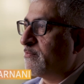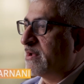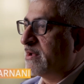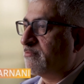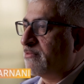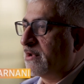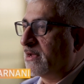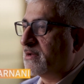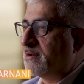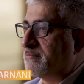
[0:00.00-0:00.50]

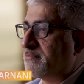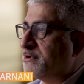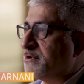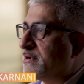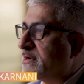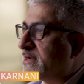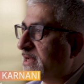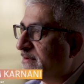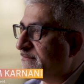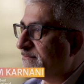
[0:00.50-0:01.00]
we bring
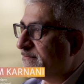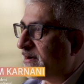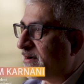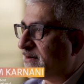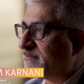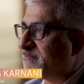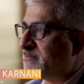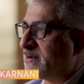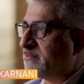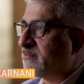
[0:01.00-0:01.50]
community
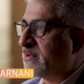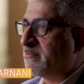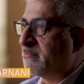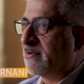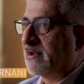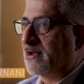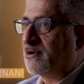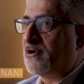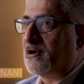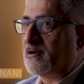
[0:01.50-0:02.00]
involvement,
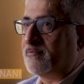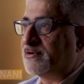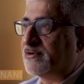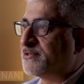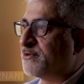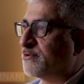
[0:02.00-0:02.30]
we bring corporate